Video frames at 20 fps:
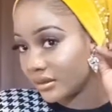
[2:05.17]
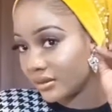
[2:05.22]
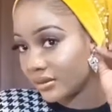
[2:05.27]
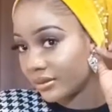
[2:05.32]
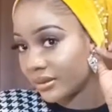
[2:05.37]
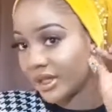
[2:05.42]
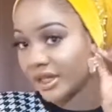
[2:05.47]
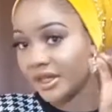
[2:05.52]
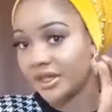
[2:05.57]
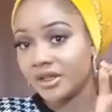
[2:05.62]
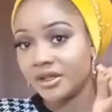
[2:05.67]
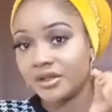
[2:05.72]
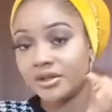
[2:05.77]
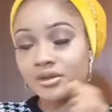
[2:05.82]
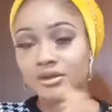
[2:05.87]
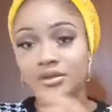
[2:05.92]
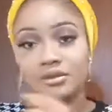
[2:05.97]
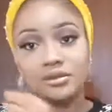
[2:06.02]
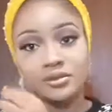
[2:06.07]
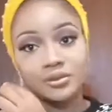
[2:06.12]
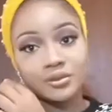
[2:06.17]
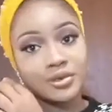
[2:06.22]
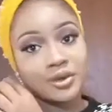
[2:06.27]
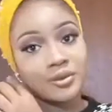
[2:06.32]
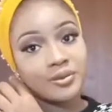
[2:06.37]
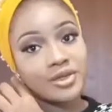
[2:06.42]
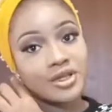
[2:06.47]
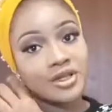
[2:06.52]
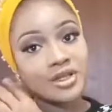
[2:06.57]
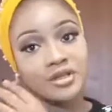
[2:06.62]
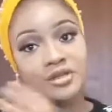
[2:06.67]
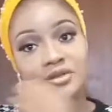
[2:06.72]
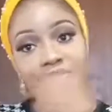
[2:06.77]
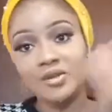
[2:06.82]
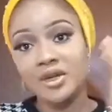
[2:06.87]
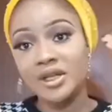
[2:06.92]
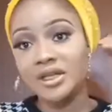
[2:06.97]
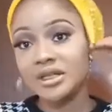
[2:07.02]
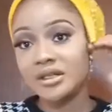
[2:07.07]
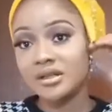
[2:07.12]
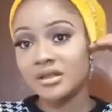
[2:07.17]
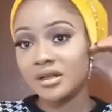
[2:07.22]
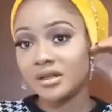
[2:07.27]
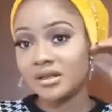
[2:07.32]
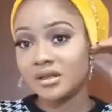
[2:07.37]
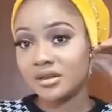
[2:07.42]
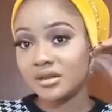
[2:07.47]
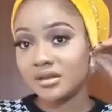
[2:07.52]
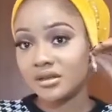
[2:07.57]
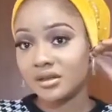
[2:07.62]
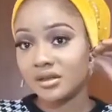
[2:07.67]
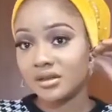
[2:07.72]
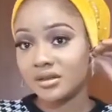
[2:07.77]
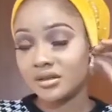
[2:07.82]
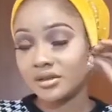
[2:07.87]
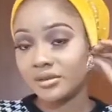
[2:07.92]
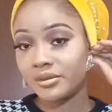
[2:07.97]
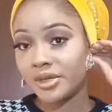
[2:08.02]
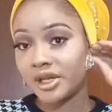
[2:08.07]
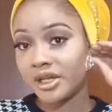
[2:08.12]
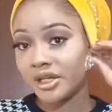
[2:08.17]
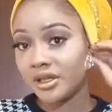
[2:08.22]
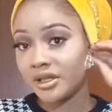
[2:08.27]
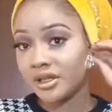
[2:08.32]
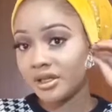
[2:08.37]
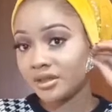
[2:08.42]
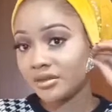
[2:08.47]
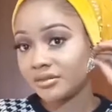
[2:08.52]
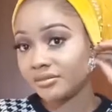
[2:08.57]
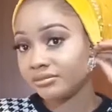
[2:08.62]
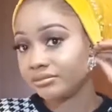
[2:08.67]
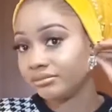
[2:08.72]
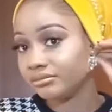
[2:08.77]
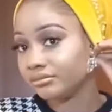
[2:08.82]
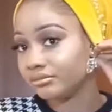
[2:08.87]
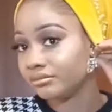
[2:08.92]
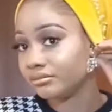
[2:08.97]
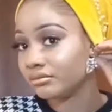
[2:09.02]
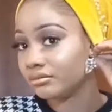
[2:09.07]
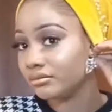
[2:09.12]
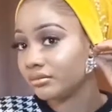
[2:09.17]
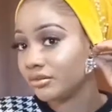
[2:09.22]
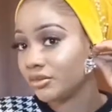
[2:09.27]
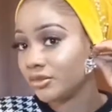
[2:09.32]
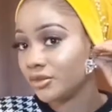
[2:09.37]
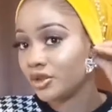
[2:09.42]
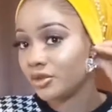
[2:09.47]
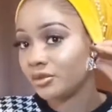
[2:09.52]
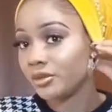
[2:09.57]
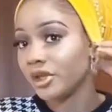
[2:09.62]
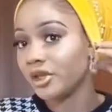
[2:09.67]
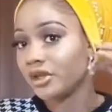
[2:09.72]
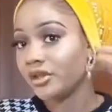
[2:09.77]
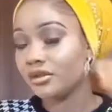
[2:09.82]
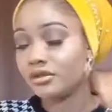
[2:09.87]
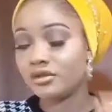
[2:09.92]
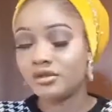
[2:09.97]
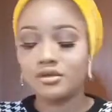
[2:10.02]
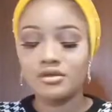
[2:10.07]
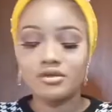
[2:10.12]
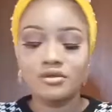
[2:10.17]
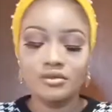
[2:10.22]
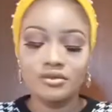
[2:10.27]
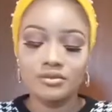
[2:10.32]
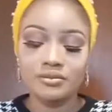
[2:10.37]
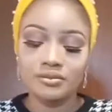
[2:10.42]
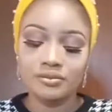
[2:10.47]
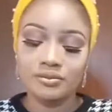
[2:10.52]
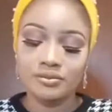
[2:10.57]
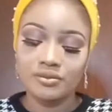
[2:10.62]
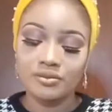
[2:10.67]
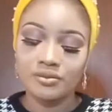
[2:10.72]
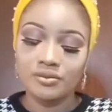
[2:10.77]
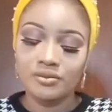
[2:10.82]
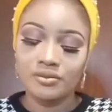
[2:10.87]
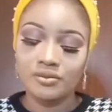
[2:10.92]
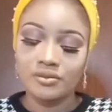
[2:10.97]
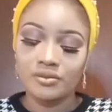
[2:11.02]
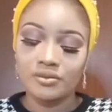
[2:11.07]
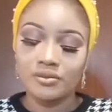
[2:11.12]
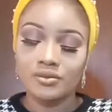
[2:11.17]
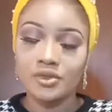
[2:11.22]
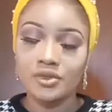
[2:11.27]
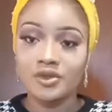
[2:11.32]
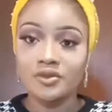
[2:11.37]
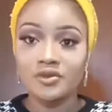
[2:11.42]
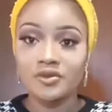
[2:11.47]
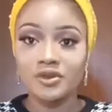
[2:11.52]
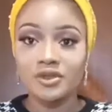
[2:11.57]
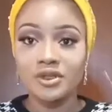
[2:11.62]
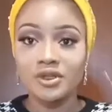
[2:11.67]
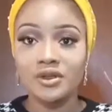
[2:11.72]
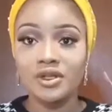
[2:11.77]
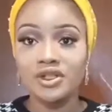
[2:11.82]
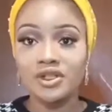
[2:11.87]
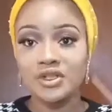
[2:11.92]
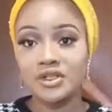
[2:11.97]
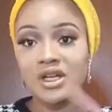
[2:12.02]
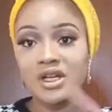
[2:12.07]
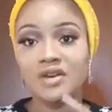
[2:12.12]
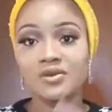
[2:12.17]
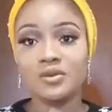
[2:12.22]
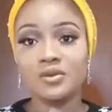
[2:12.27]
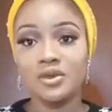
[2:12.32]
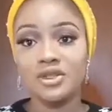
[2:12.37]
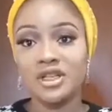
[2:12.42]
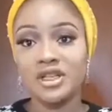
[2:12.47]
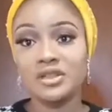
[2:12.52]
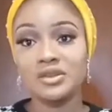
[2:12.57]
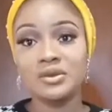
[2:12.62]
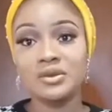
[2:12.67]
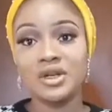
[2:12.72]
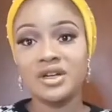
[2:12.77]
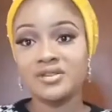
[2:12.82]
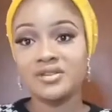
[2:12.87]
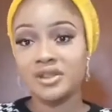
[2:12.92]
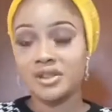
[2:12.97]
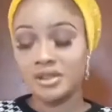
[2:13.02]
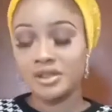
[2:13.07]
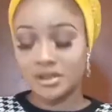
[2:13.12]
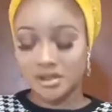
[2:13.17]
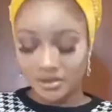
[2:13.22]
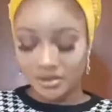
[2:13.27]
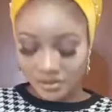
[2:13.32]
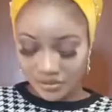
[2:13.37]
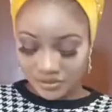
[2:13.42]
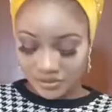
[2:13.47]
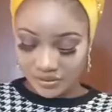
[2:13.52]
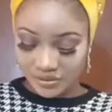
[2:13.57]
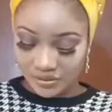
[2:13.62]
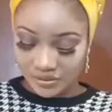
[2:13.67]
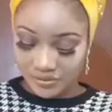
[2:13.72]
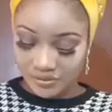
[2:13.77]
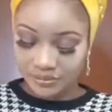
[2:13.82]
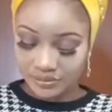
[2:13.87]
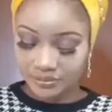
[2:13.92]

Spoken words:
my ear hole, but I'm thinking of getting another on my ear to make it 2. But for now, I just have one. I don't have any tattoos.